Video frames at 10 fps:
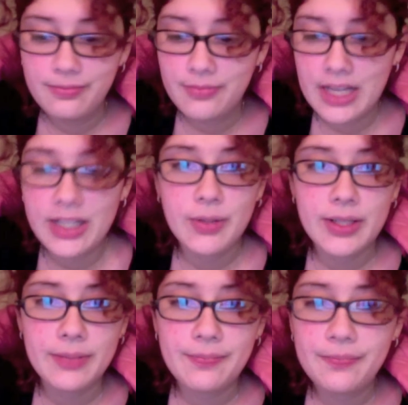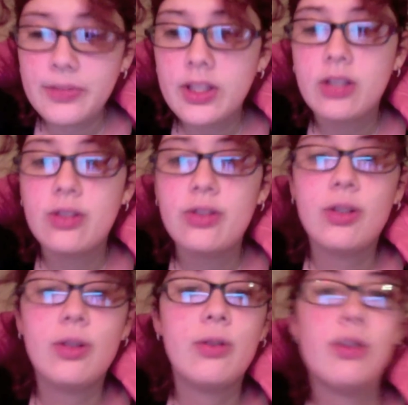Anyway,
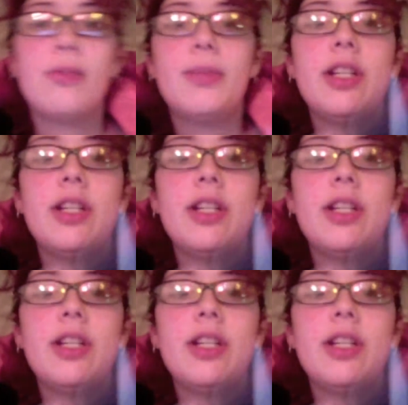so this is my